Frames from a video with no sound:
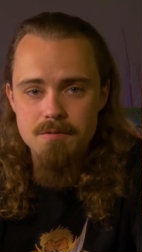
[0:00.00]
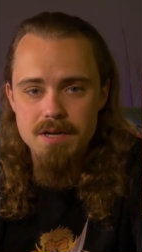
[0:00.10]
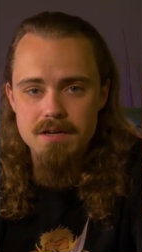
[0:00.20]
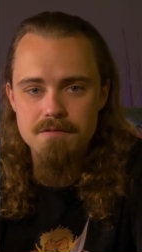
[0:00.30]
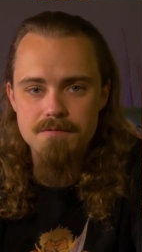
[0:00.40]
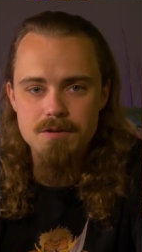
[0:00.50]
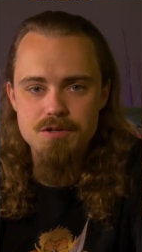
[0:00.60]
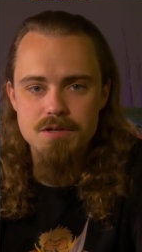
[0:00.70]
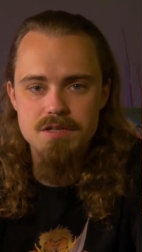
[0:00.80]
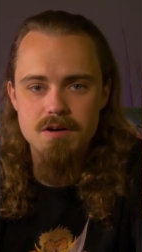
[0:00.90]
we can infuse
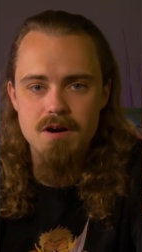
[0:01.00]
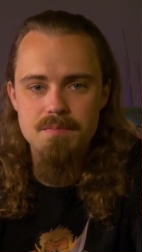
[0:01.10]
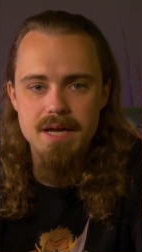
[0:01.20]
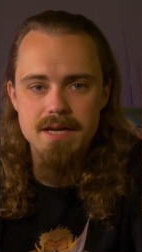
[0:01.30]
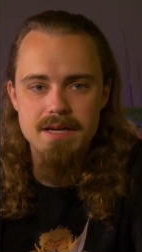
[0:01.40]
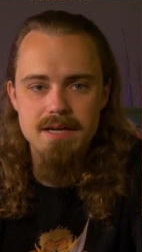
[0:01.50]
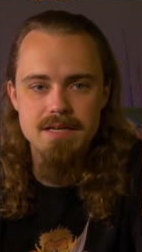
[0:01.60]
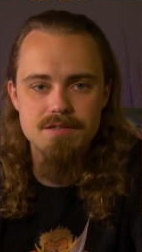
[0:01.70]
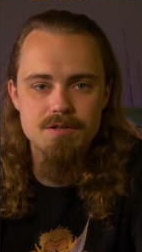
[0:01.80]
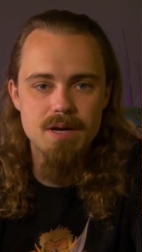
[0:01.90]
your guitar, making it
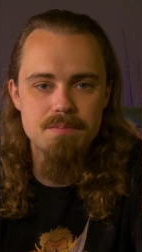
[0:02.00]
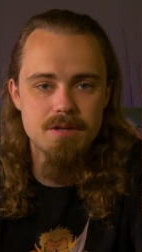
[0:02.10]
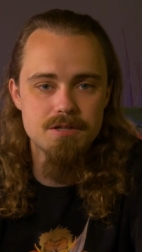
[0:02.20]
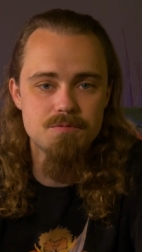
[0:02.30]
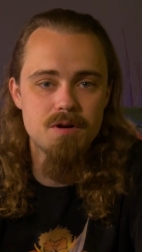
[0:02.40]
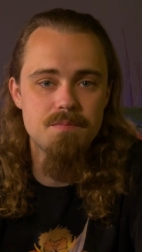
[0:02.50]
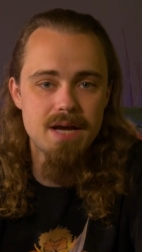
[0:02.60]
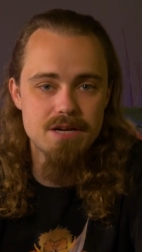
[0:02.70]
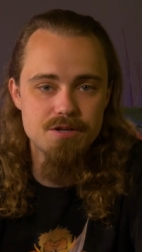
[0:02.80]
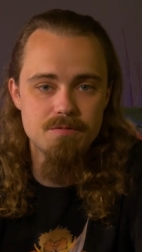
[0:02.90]
into a plus one
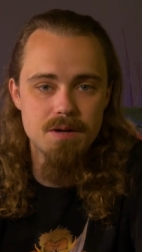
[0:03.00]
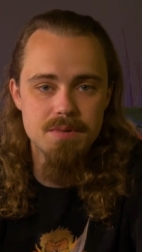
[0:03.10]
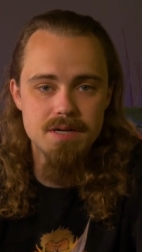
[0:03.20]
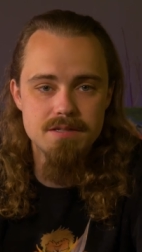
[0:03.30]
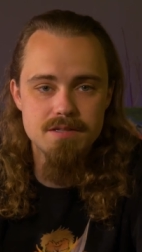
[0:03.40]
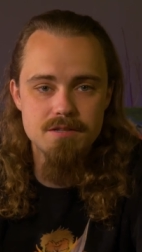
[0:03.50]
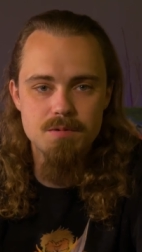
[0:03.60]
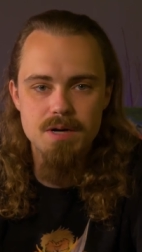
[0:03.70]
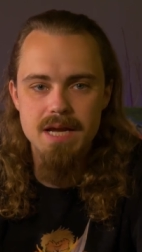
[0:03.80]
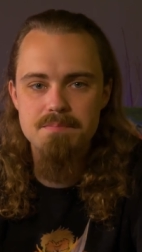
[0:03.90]
magic weapon. And since
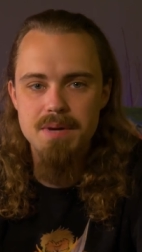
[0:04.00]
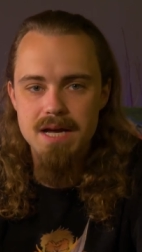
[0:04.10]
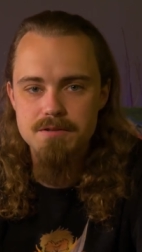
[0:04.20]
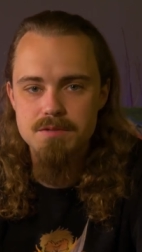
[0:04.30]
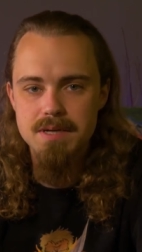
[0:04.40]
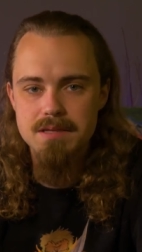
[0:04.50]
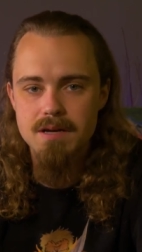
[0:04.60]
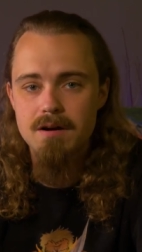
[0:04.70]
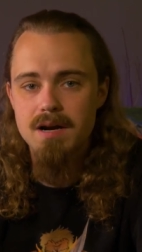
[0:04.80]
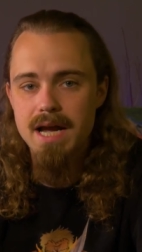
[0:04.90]
we're a battlesmith,
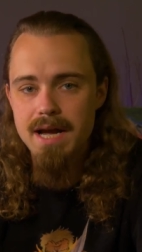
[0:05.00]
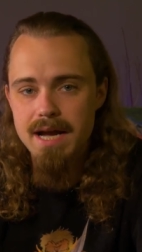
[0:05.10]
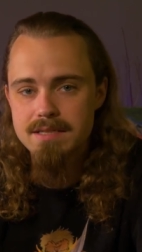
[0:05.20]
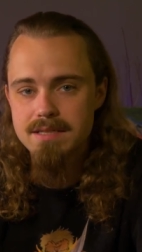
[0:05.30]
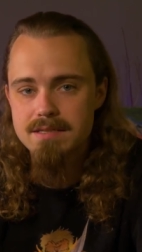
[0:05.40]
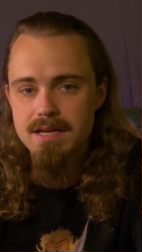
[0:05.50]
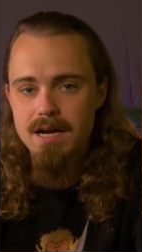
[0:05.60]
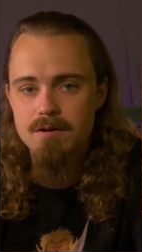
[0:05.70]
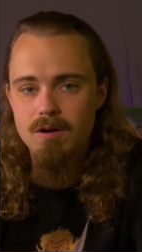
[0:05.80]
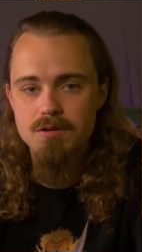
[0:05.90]
our axe is
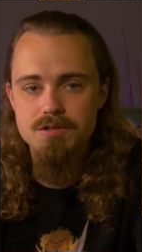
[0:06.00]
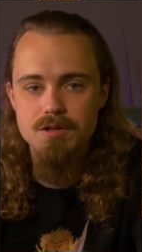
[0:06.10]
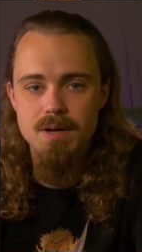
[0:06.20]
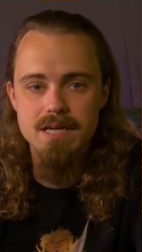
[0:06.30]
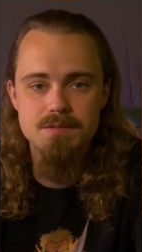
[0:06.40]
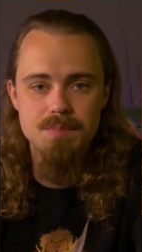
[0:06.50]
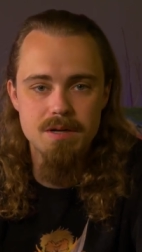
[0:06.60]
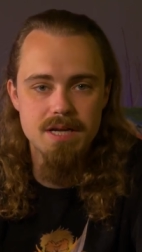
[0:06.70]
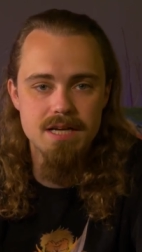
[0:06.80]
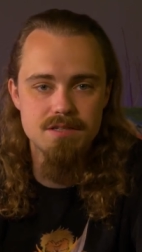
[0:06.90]
now also a
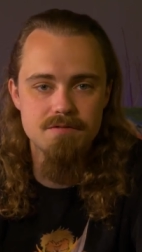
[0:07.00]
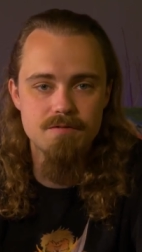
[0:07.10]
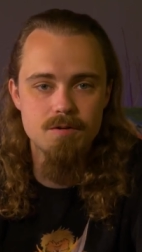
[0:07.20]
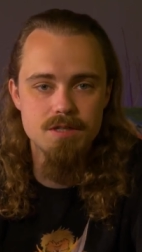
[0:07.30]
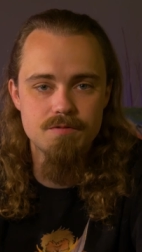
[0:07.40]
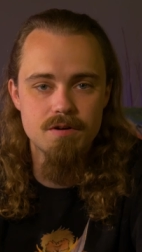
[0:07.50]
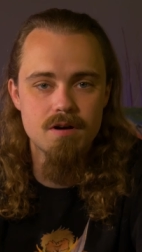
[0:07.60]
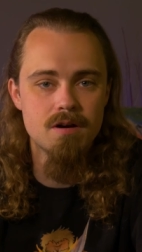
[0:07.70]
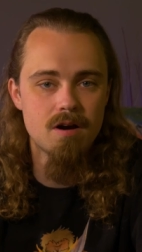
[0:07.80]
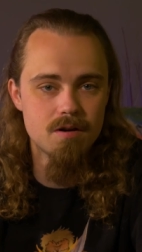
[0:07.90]
spellcasting focus for
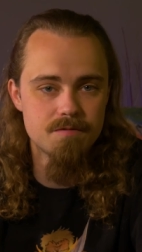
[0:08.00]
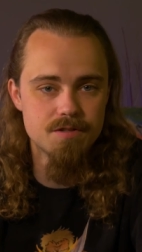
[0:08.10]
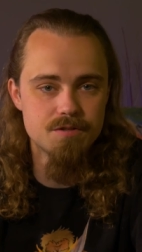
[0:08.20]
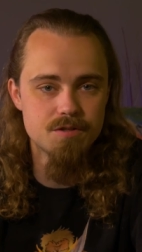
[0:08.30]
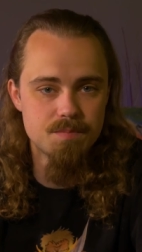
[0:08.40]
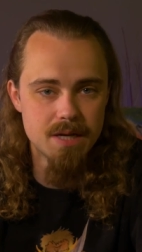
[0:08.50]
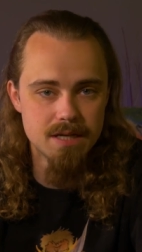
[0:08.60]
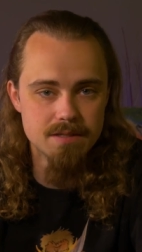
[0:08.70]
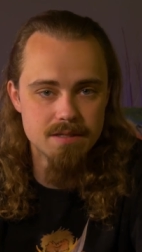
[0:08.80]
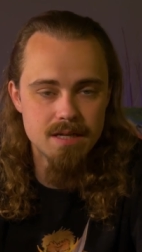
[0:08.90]
our artificer
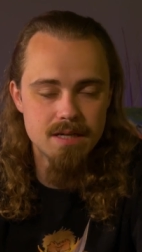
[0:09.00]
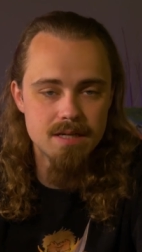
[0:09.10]
spells.